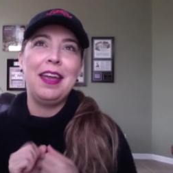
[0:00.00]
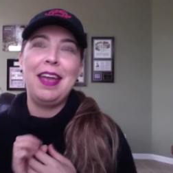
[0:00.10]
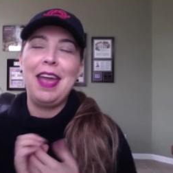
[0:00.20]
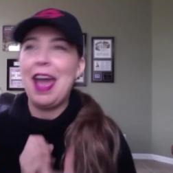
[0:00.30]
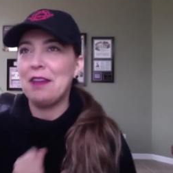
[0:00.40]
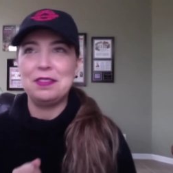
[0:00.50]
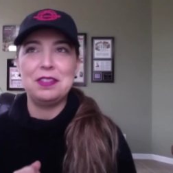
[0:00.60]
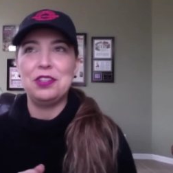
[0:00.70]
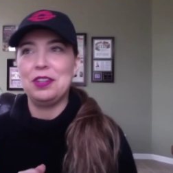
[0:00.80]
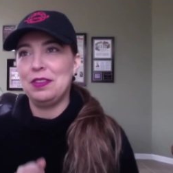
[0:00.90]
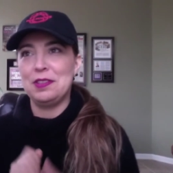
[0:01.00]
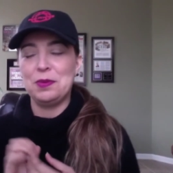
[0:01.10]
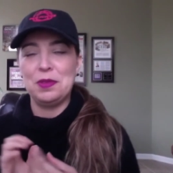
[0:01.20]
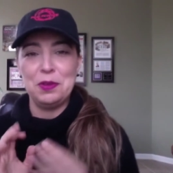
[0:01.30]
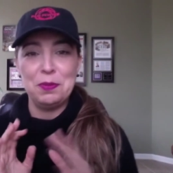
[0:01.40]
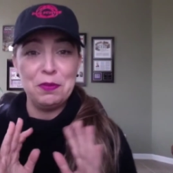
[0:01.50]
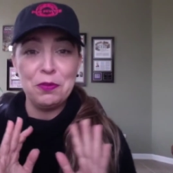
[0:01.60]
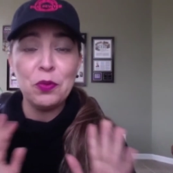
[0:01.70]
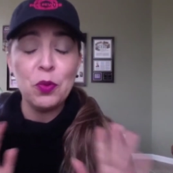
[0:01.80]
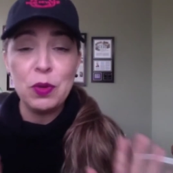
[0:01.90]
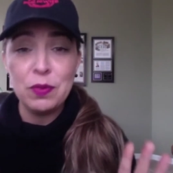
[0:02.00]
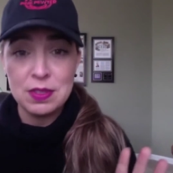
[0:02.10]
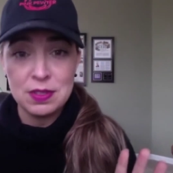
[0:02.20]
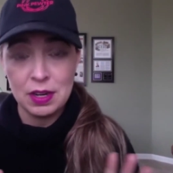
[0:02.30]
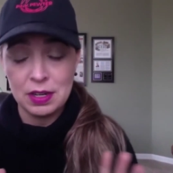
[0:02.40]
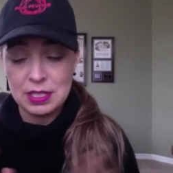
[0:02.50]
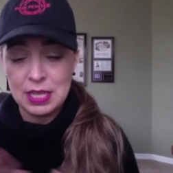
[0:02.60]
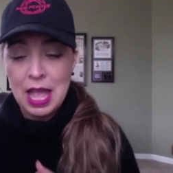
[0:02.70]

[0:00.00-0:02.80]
have to share this with you before we even start.